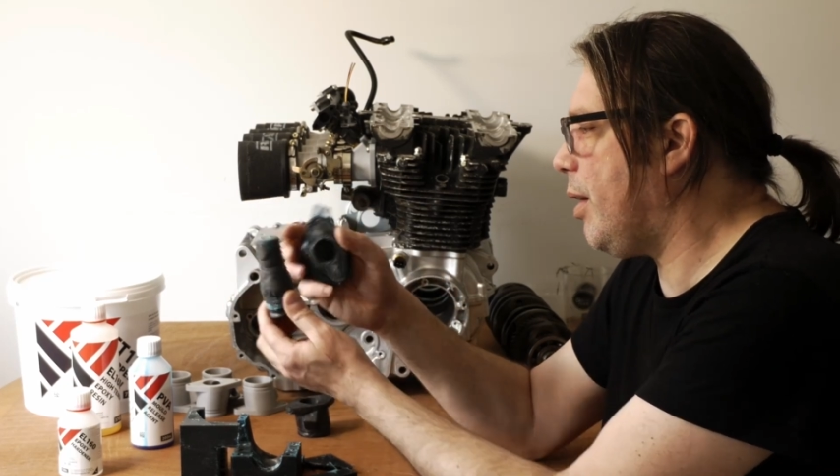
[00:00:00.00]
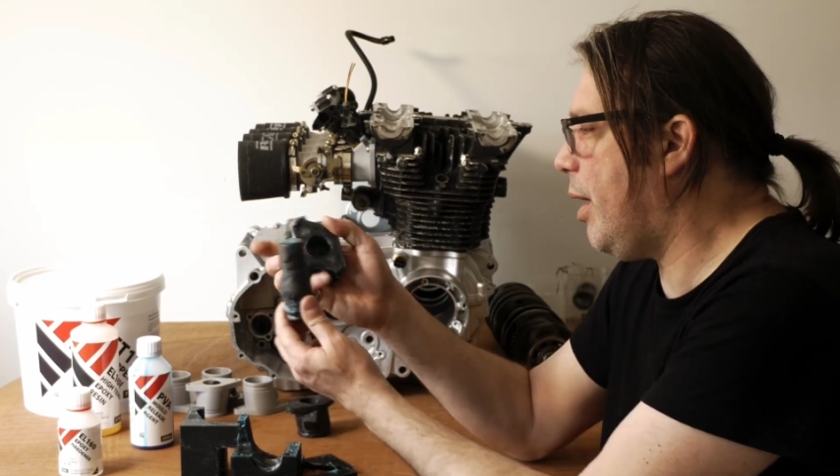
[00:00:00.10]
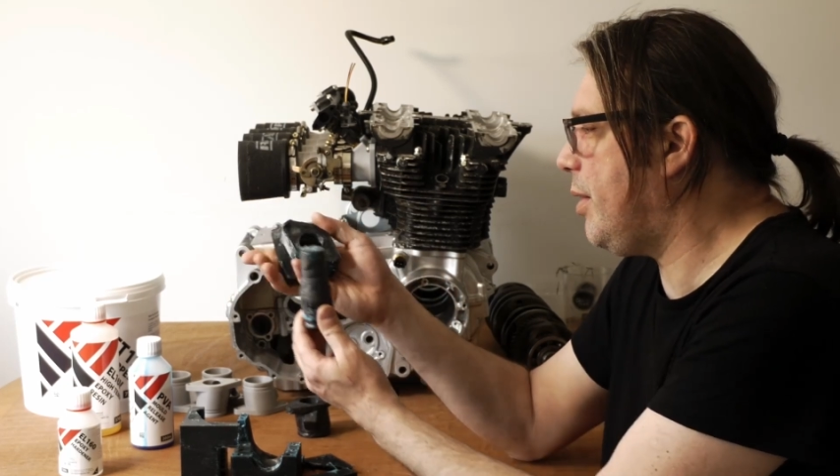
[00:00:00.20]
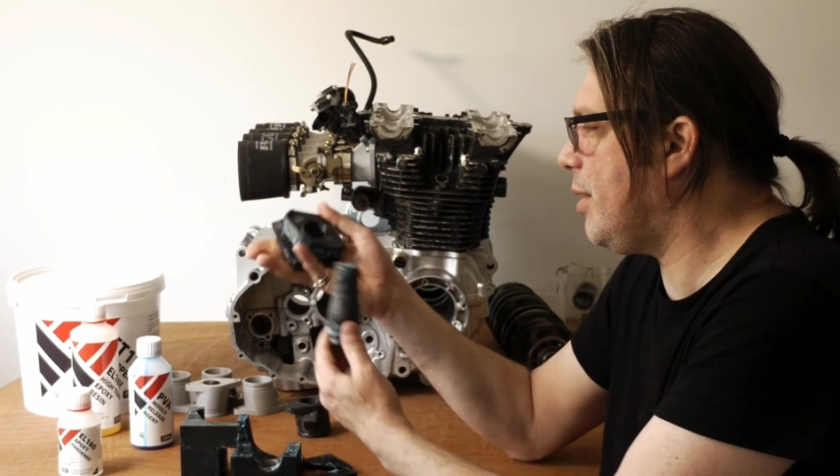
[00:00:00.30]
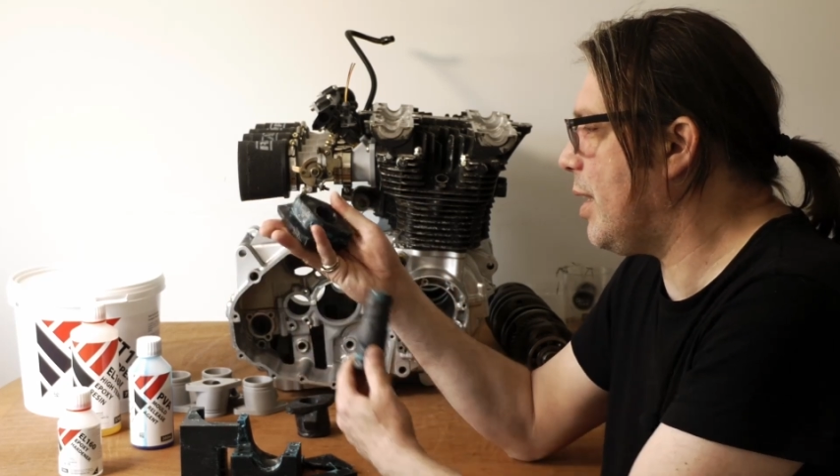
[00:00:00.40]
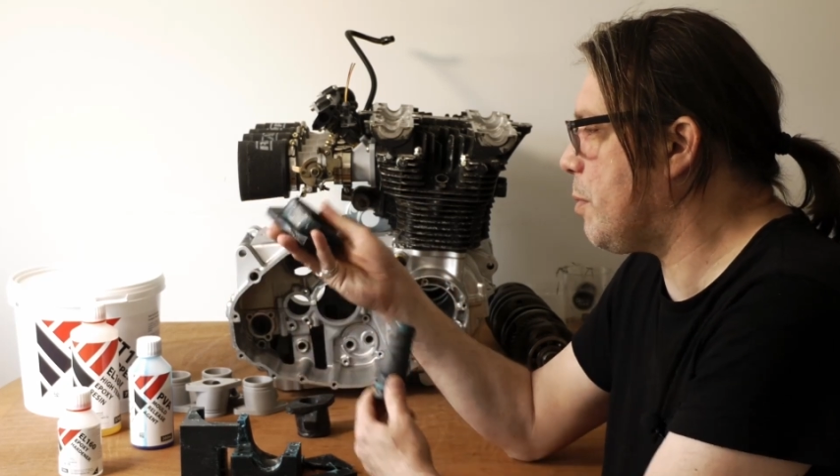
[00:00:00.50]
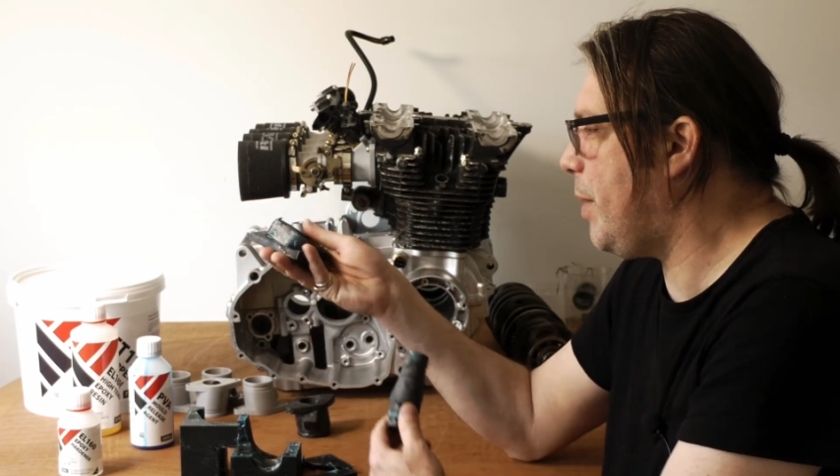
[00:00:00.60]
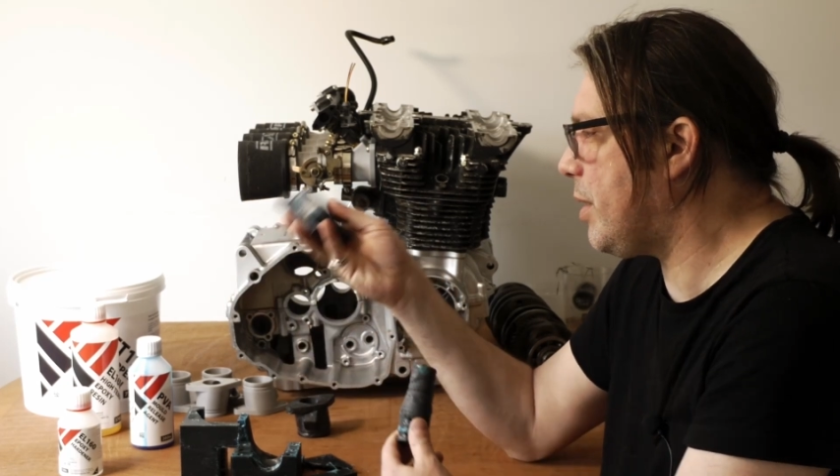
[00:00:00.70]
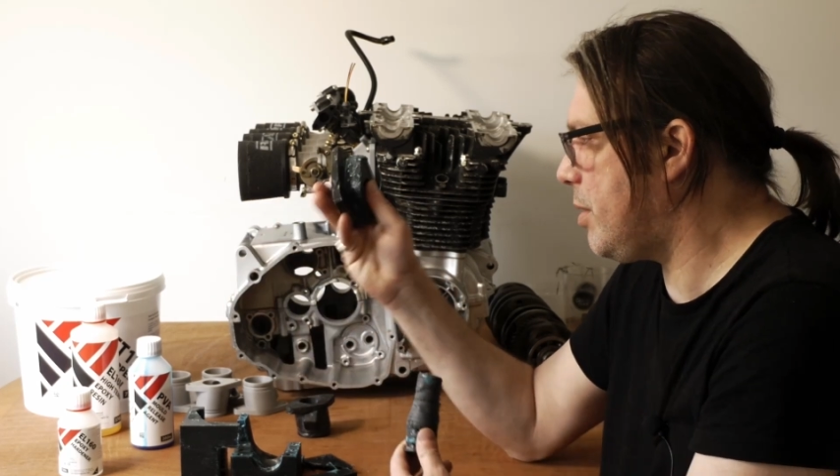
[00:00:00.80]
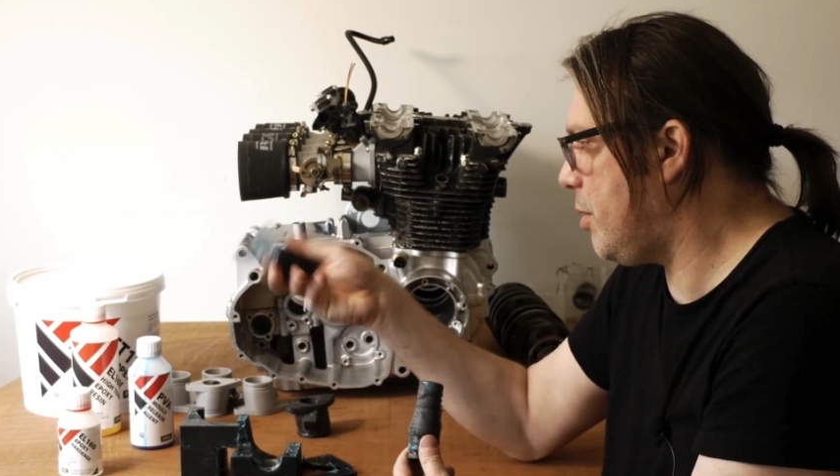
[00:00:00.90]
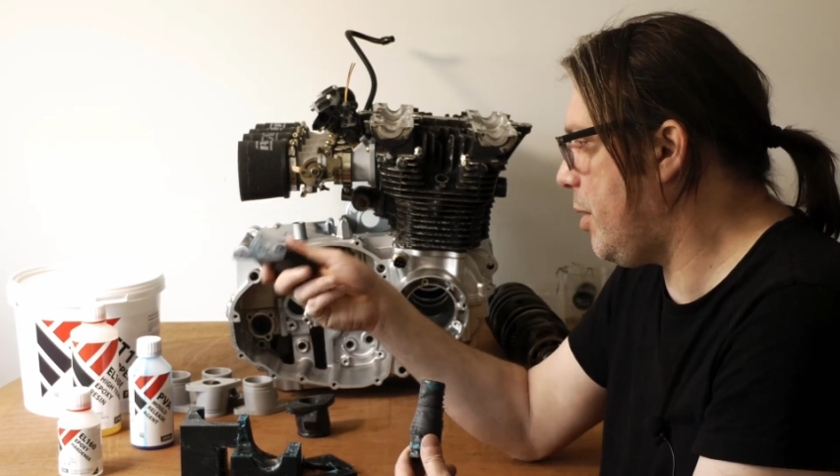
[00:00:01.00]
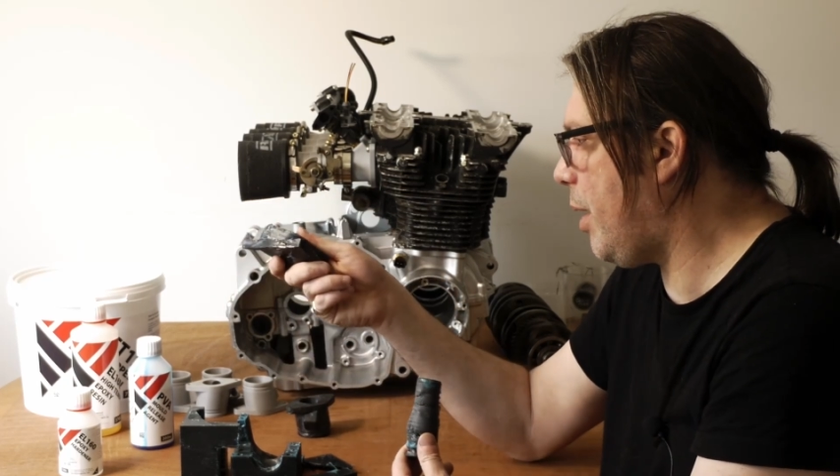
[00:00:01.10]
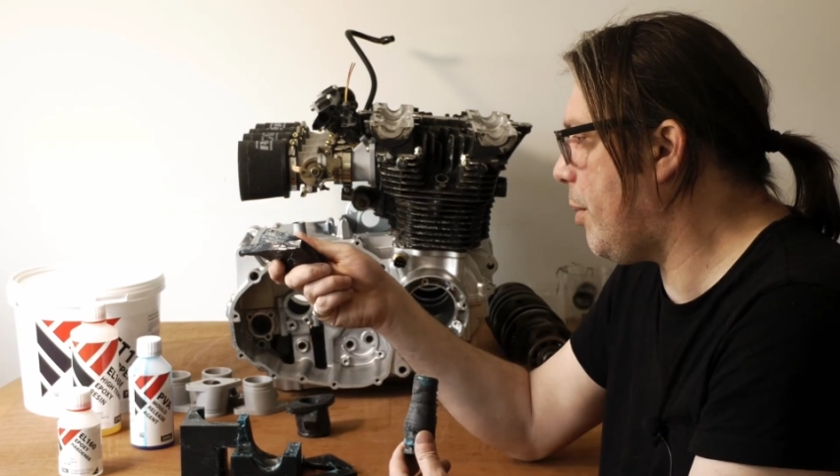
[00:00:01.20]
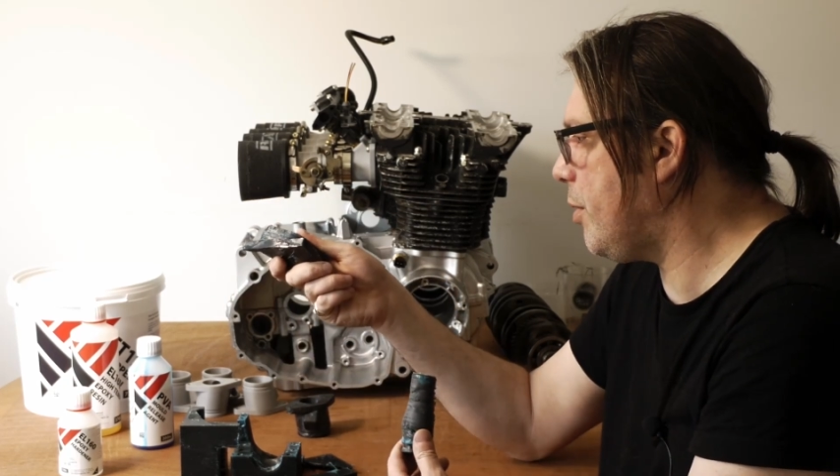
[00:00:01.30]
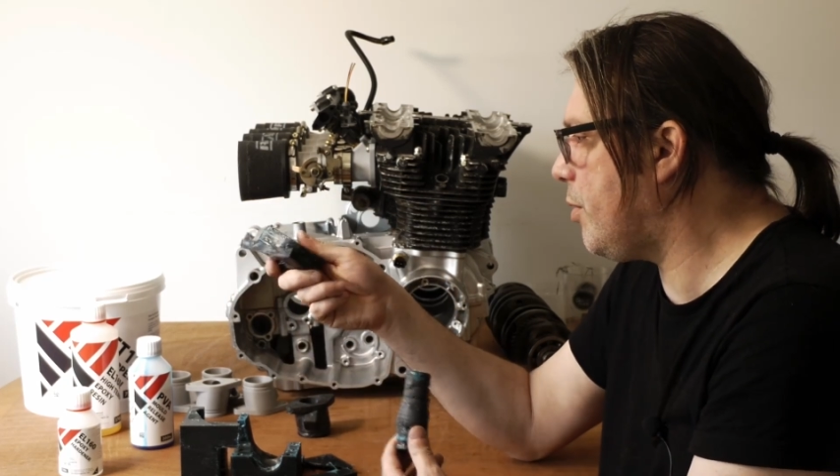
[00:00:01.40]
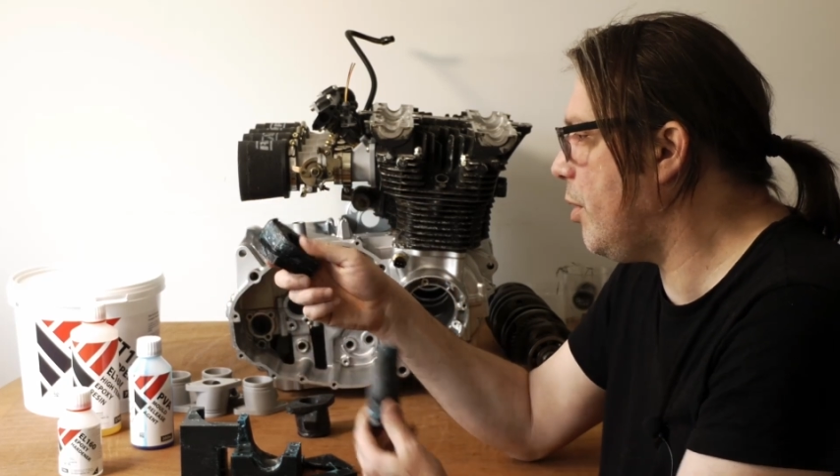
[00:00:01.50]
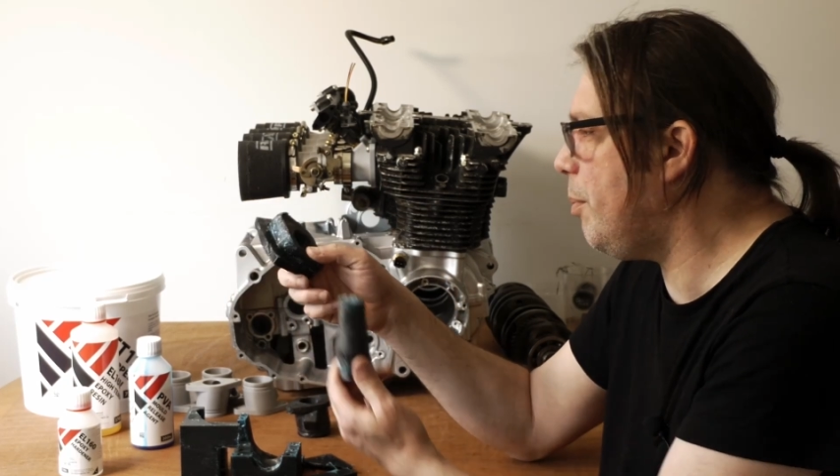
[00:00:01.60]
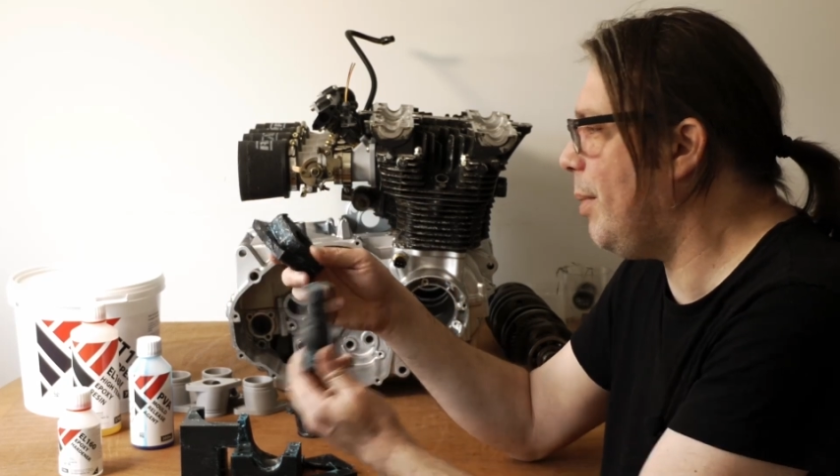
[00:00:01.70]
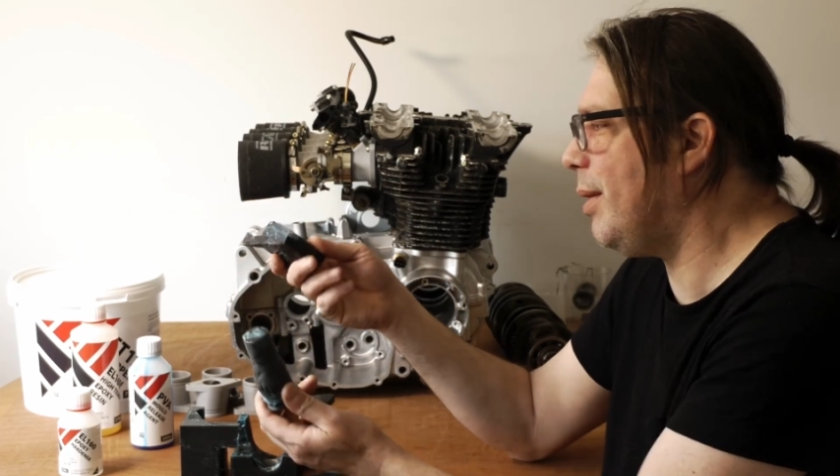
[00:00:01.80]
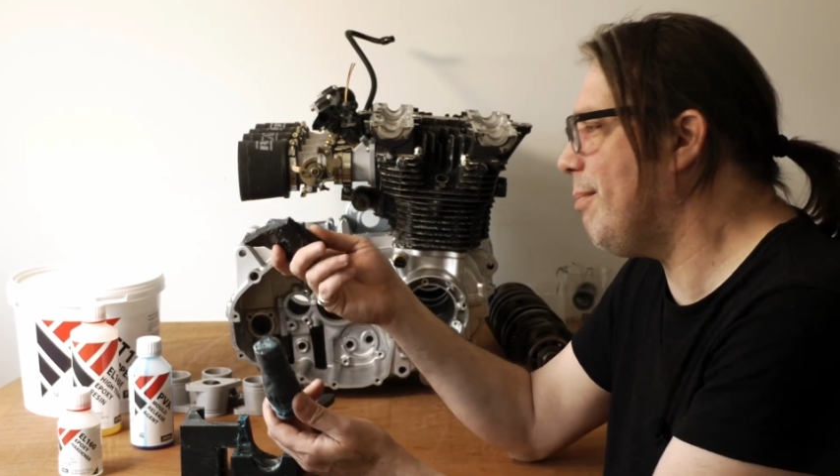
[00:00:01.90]
I didn't expect to do that one
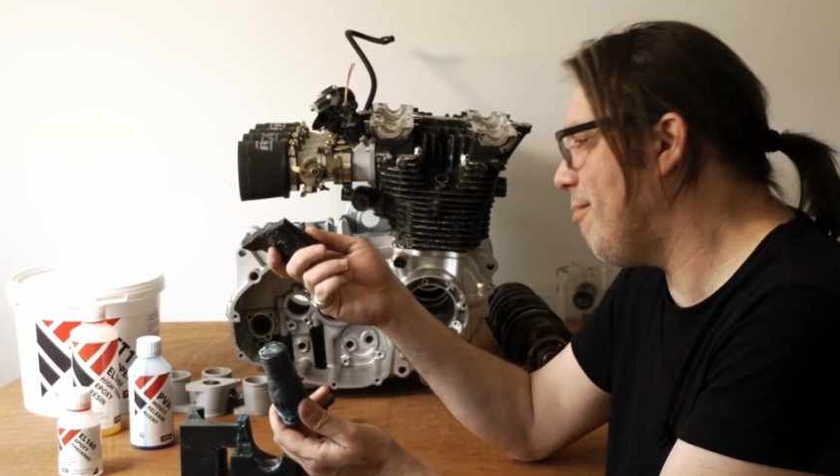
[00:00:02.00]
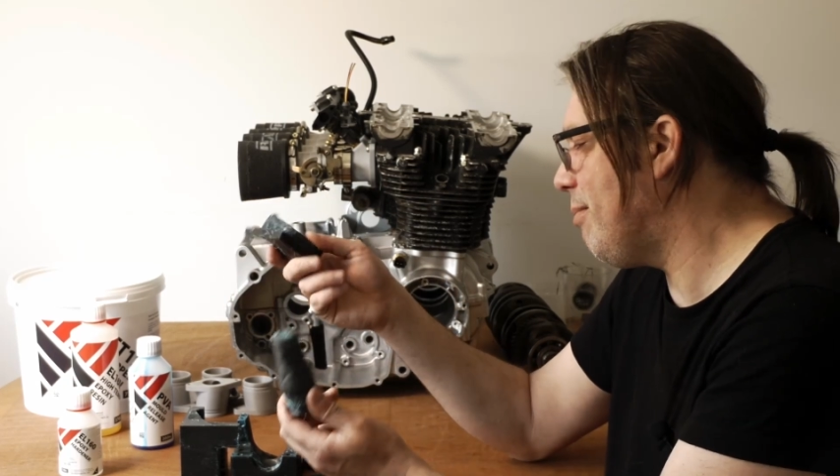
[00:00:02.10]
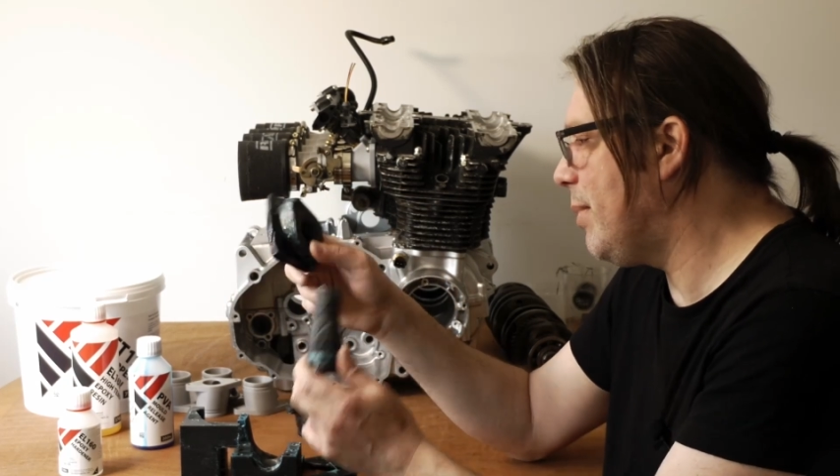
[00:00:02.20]
too, but